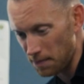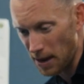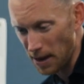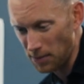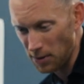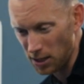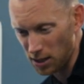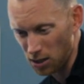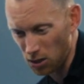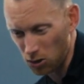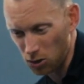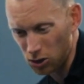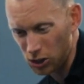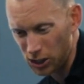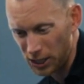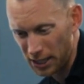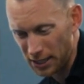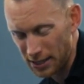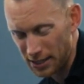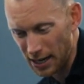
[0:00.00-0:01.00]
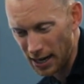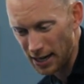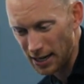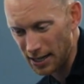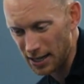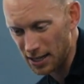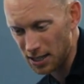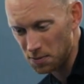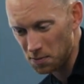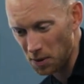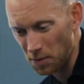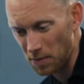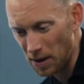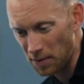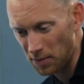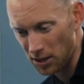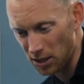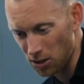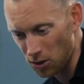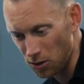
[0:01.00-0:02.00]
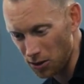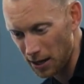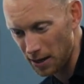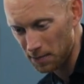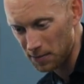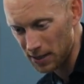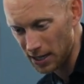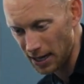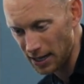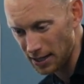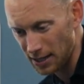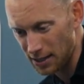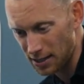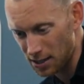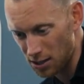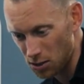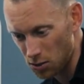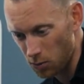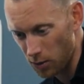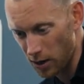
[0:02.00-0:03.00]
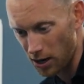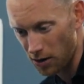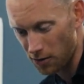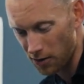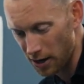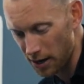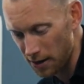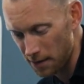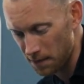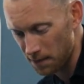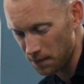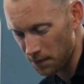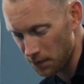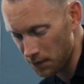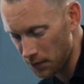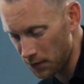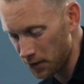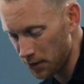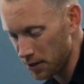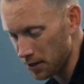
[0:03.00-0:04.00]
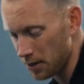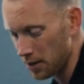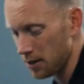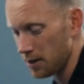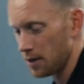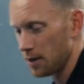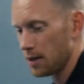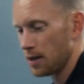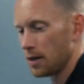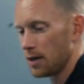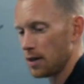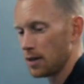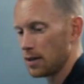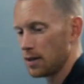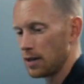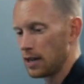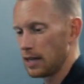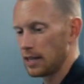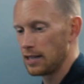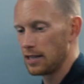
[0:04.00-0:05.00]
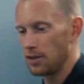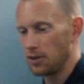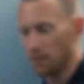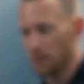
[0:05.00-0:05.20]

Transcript: Maybe a little jean tightness, but maybe a little hip tightness as well, right? Yeah, yes, definitely yeah.